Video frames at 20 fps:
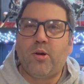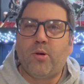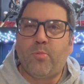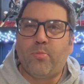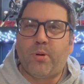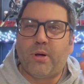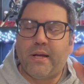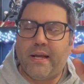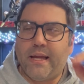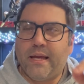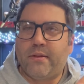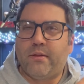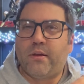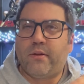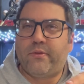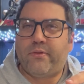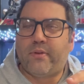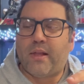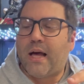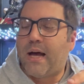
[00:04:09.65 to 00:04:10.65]
put it in the
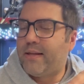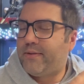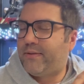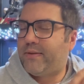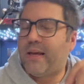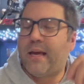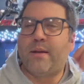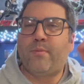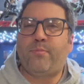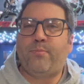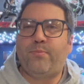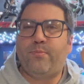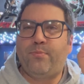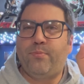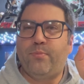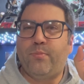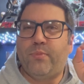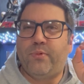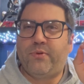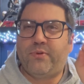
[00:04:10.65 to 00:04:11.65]
slots and
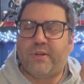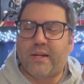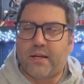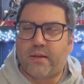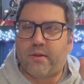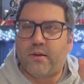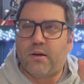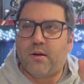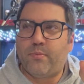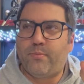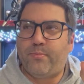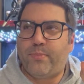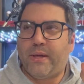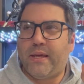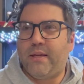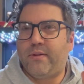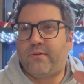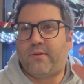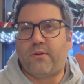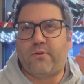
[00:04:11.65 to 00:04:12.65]
stick the
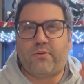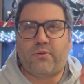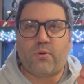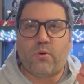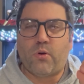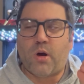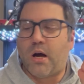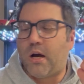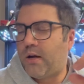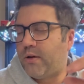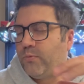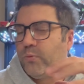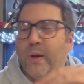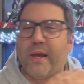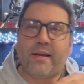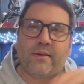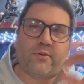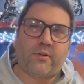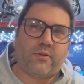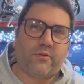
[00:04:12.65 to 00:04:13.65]
piece, the
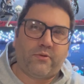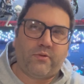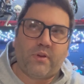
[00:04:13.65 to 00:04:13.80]
wings, or